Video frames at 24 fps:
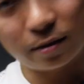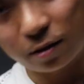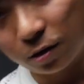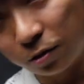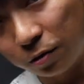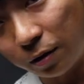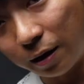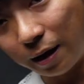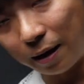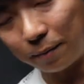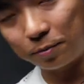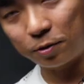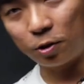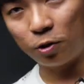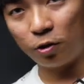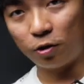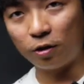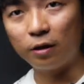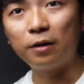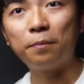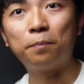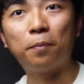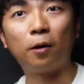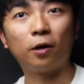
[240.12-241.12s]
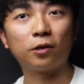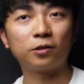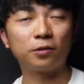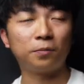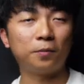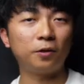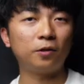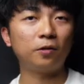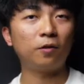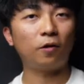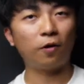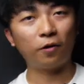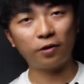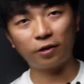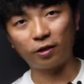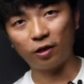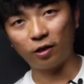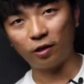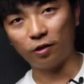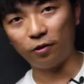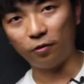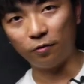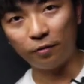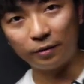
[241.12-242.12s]
still absolutely possible. All you
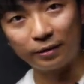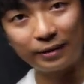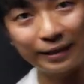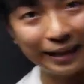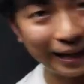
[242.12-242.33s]
gotta do is